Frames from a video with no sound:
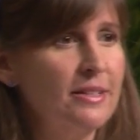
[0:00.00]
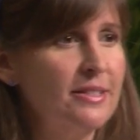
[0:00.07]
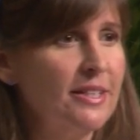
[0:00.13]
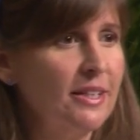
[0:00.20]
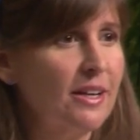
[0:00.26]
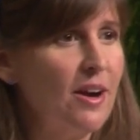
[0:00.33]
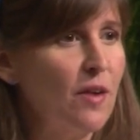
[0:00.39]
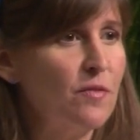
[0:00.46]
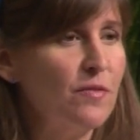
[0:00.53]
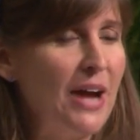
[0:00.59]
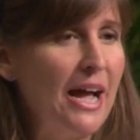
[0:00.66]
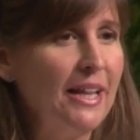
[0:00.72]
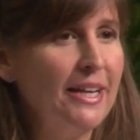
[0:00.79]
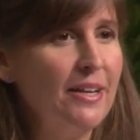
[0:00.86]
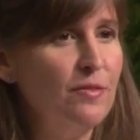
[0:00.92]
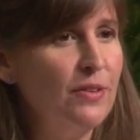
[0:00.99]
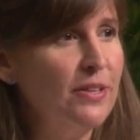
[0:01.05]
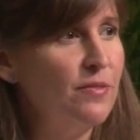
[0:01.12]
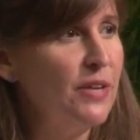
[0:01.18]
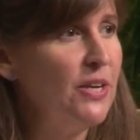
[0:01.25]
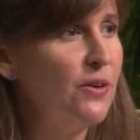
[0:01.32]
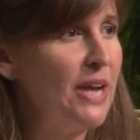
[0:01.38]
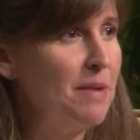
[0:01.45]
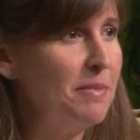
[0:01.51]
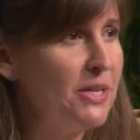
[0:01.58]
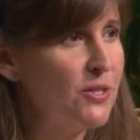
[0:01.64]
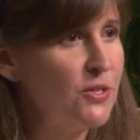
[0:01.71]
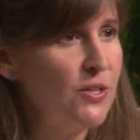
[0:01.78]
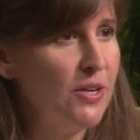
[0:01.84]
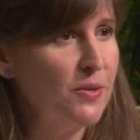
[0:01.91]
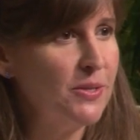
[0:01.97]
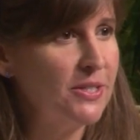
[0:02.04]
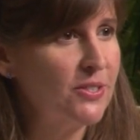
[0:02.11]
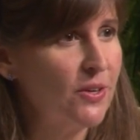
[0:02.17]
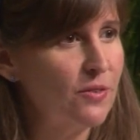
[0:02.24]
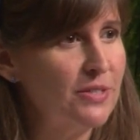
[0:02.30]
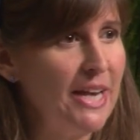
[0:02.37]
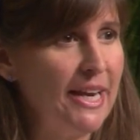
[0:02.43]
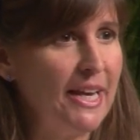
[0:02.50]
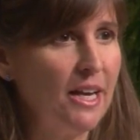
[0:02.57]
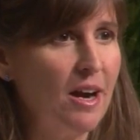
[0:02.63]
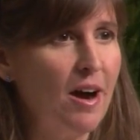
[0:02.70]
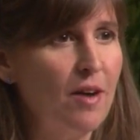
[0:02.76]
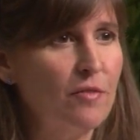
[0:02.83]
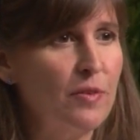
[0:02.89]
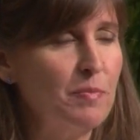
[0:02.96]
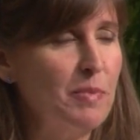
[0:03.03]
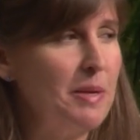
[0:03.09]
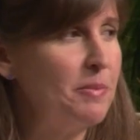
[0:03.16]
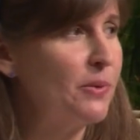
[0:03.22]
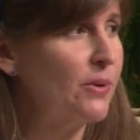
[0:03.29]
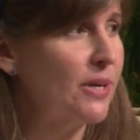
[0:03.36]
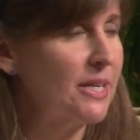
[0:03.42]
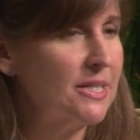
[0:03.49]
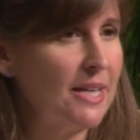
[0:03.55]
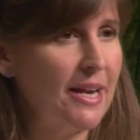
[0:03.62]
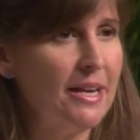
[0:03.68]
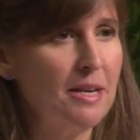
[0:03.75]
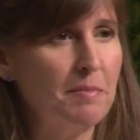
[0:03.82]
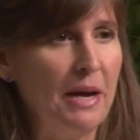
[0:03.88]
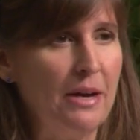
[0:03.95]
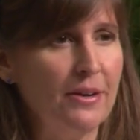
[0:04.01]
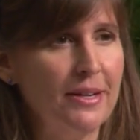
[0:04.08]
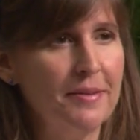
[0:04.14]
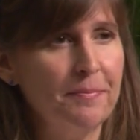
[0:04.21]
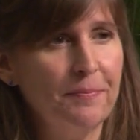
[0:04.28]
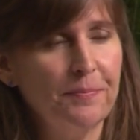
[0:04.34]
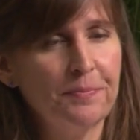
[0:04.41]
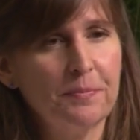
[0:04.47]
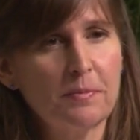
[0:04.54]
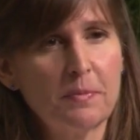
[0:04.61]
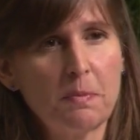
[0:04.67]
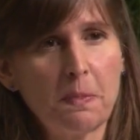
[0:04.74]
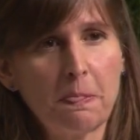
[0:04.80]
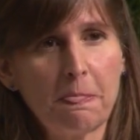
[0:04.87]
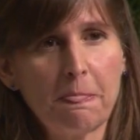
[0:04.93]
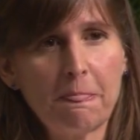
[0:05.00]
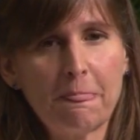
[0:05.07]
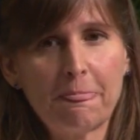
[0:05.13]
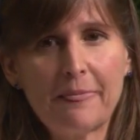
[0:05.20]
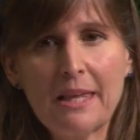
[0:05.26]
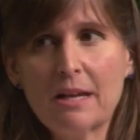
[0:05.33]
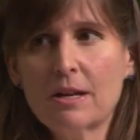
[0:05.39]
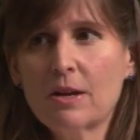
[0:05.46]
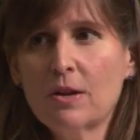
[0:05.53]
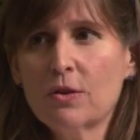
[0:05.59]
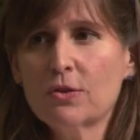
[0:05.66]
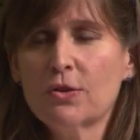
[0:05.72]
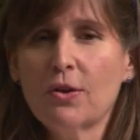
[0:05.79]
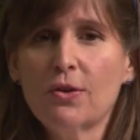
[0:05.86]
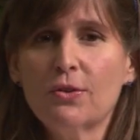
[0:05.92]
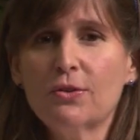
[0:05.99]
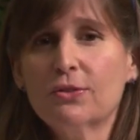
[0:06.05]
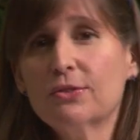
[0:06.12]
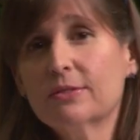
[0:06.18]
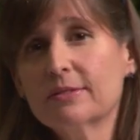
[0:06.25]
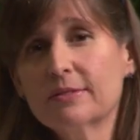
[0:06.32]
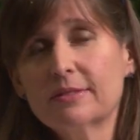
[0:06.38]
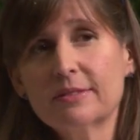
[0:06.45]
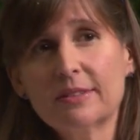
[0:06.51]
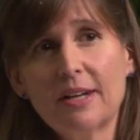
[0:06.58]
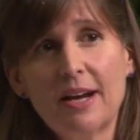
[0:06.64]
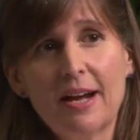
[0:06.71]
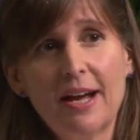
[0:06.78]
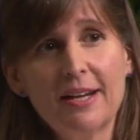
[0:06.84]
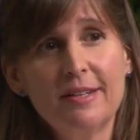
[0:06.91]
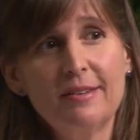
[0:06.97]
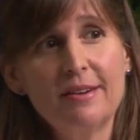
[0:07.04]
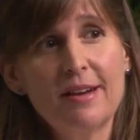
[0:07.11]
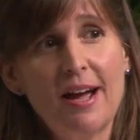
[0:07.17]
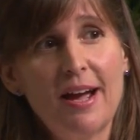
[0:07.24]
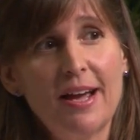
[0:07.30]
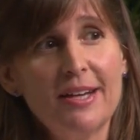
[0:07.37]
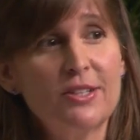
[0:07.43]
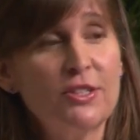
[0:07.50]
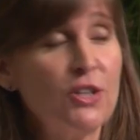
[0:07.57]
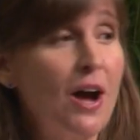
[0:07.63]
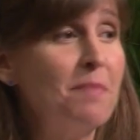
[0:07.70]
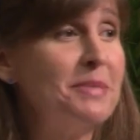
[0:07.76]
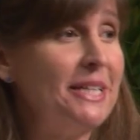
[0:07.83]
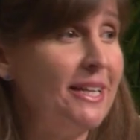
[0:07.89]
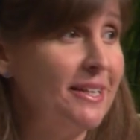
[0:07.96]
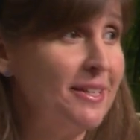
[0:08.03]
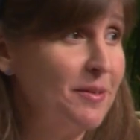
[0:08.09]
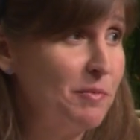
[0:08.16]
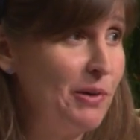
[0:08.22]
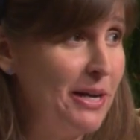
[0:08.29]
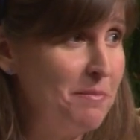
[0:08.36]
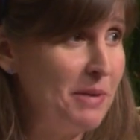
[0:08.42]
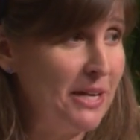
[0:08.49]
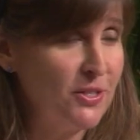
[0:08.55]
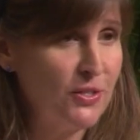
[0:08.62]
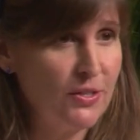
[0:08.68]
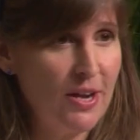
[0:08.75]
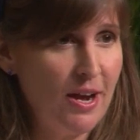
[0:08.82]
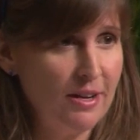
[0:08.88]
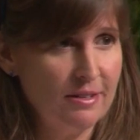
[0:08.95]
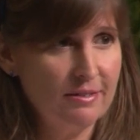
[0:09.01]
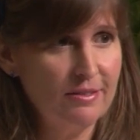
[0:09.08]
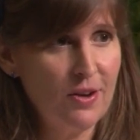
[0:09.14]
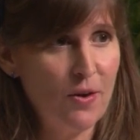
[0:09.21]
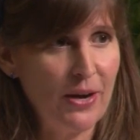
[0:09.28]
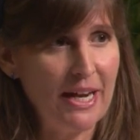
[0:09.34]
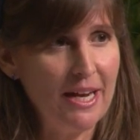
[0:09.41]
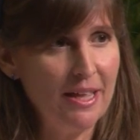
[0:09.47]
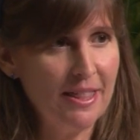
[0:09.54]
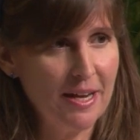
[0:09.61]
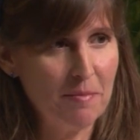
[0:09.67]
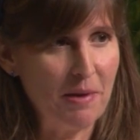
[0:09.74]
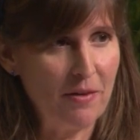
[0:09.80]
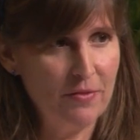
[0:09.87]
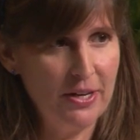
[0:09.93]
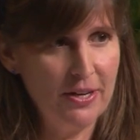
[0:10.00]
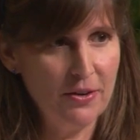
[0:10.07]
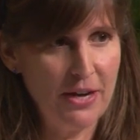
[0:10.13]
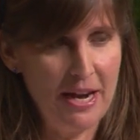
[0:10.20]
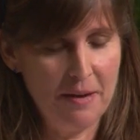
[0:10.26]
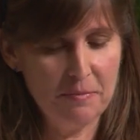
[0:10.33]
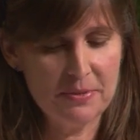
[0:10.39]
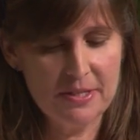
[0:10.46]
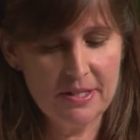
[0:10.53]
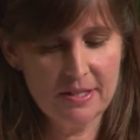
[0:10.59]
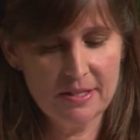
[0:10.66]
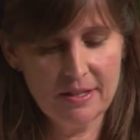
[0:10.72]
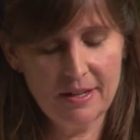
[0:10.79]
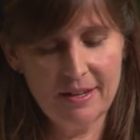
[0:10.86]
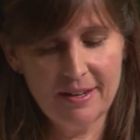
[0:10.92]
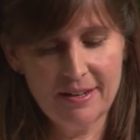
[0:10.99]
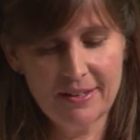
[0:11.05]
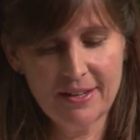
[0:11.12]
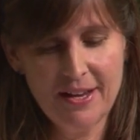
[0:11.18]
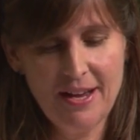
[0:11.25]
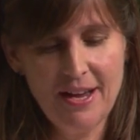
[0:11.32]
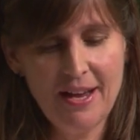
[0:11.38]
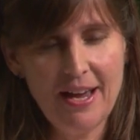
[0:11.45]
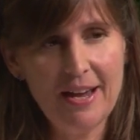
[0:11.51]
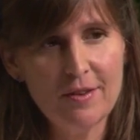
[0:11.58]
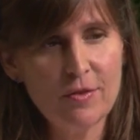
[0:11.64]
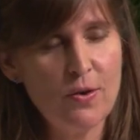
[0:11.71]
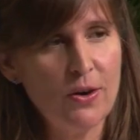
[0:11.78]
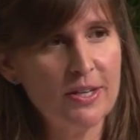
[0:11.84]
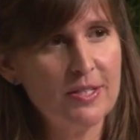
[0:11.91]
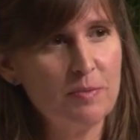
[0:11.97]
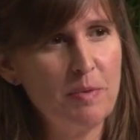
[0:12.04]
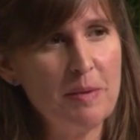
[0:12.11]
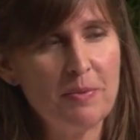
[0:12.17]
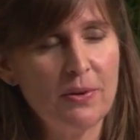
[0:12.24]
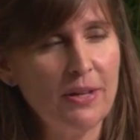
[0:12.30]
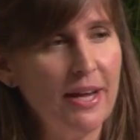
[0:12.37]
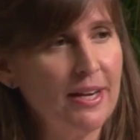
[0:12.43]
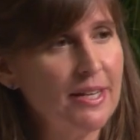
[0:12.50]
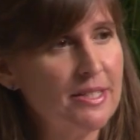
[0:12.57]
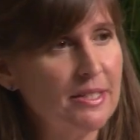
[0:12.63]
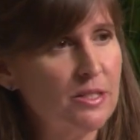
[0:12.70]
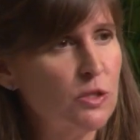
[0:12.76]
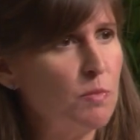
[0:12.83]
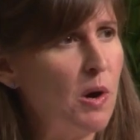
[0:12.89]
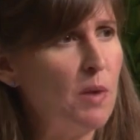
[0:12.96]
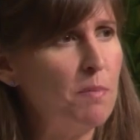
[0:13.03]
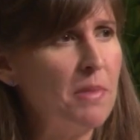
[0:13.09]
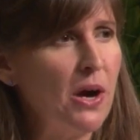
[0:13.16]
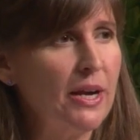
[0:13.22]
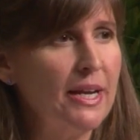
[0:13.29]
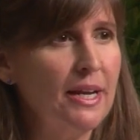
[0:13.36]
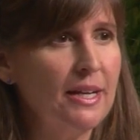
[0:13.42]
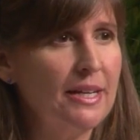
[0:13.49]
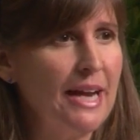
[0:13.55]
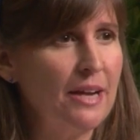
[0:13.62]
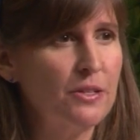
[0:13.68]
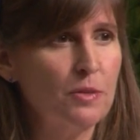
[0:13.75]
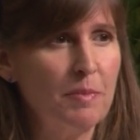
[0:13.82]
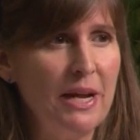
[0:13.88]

in Silicon Valley, the video game industry was sort of taking off, and people were excited about it. So I shopped it, pretty much, not knowing anything about video games. And of course, people were like, it's a small market, cancer